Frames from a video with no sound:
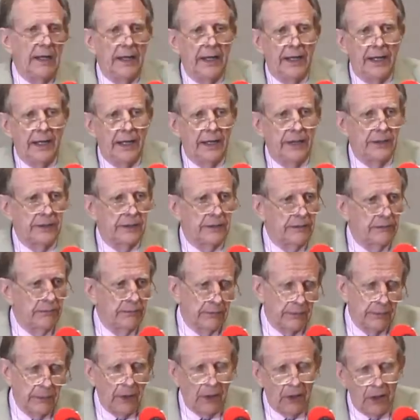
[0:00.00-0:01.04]
and
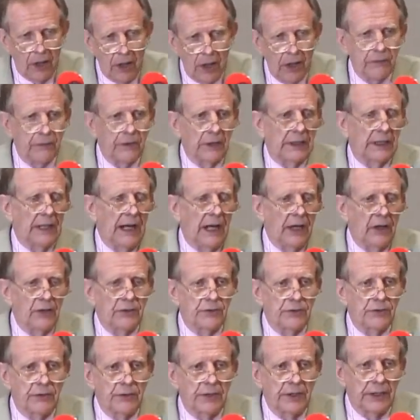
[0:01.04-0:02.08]
Oliver
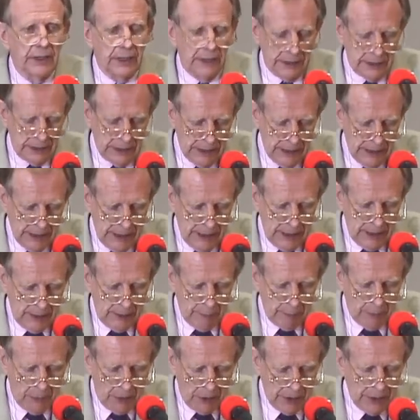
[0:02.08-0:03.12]
Cowdery and
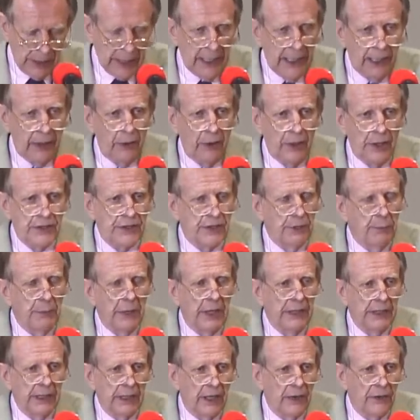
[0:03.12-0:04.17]
Martin Harris and
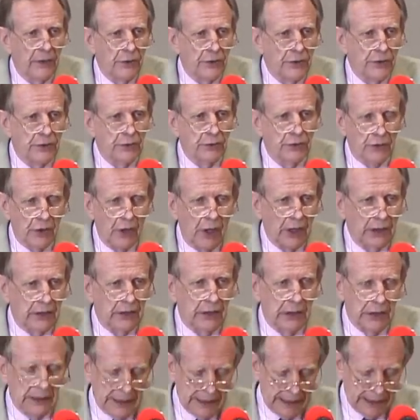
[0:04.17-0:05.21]
many others who talked
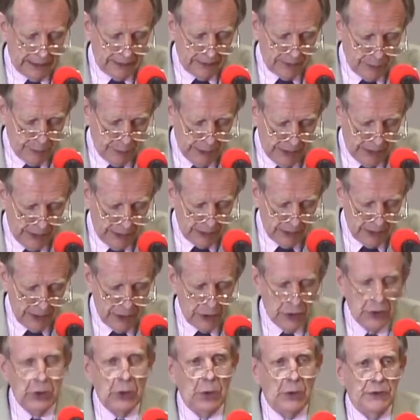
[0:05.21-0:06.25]
at length about
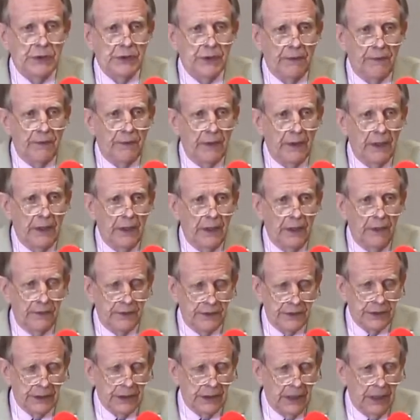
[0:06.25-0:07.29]

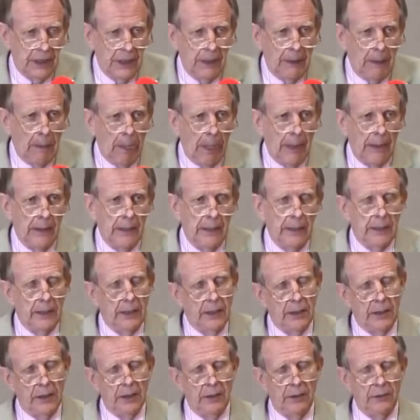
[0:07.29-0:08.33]
Joseph's, uh,
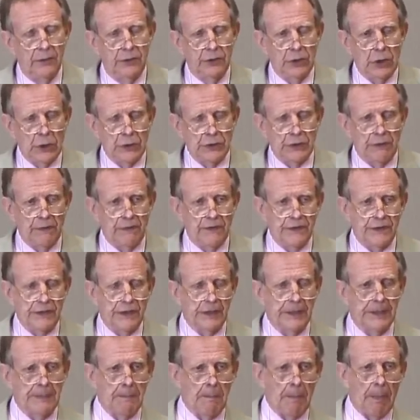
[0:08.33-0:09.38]
Joseph's
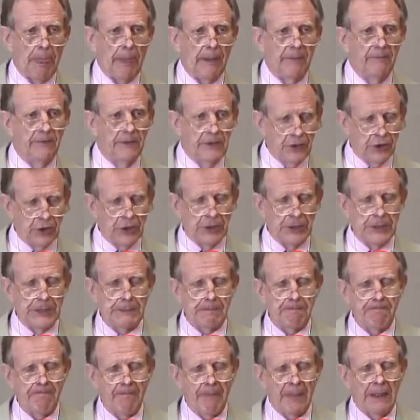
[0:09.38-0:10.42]
um, visions.